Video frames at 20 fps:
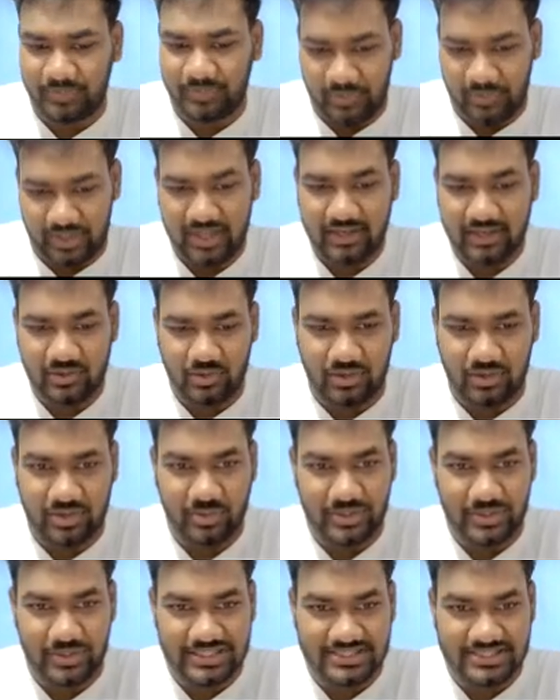Okay, good
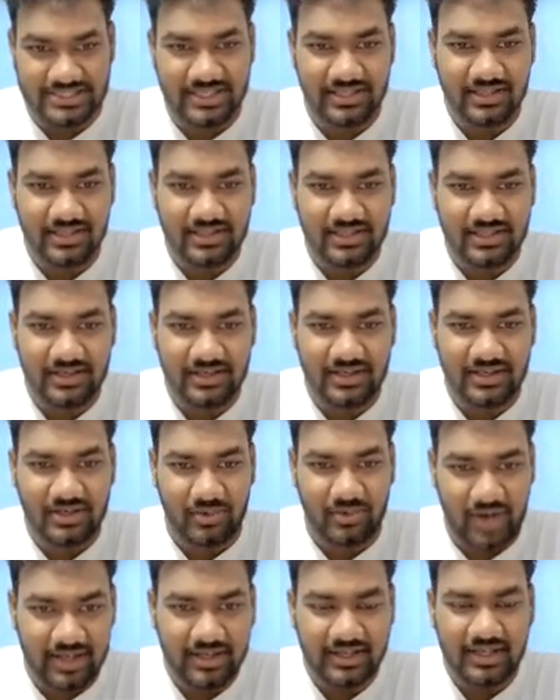question,
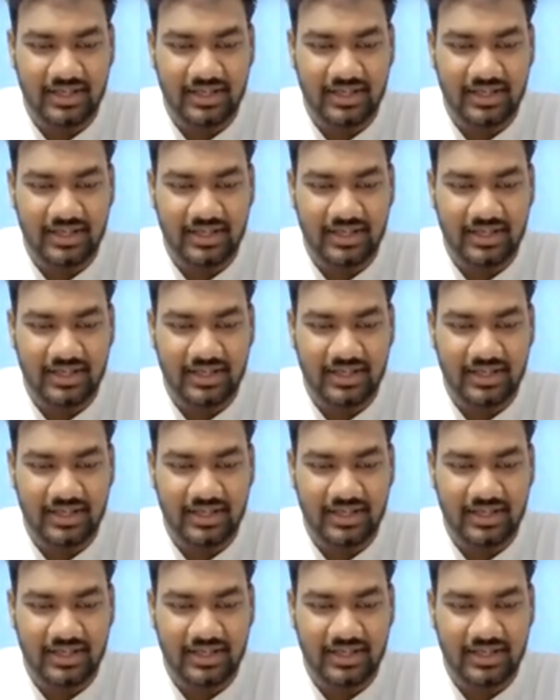right?